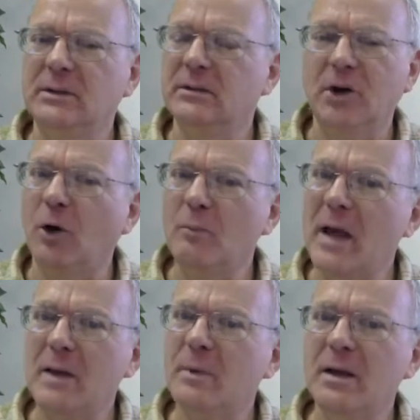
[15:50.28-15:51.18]
Don't
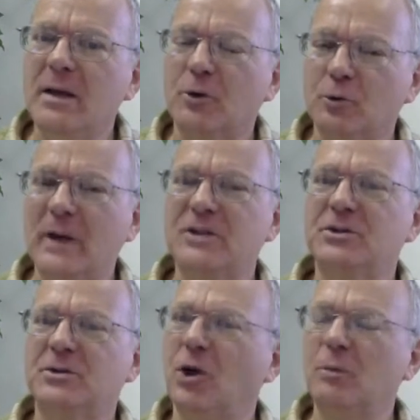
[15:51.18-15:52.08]
make me
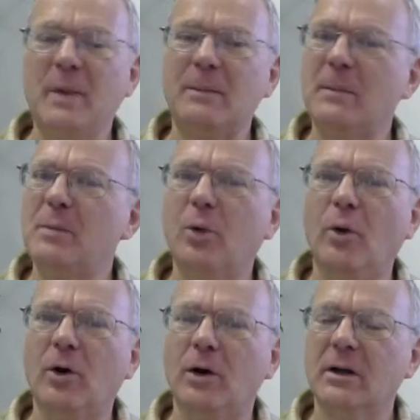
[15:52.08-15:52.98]
rich, don't make me
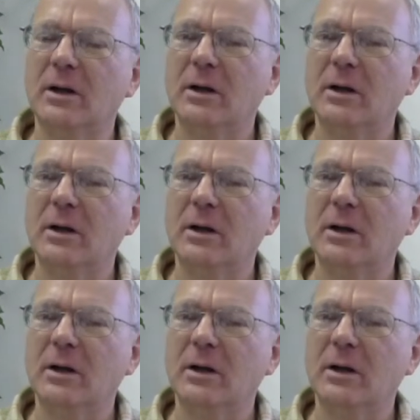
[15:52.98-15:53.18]
poor.